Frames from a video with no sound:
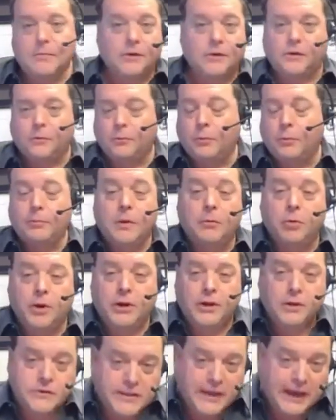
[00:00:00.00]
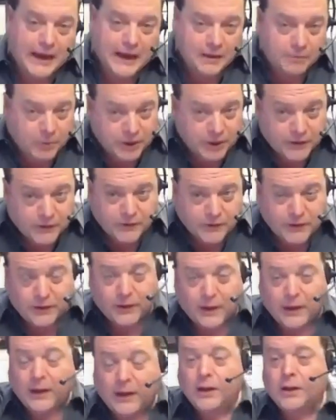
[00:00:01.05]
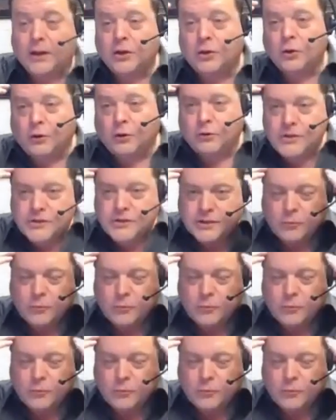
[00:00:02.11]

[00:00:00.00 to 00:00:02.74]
So maybe we could use that. But it's I you always mm-hmm.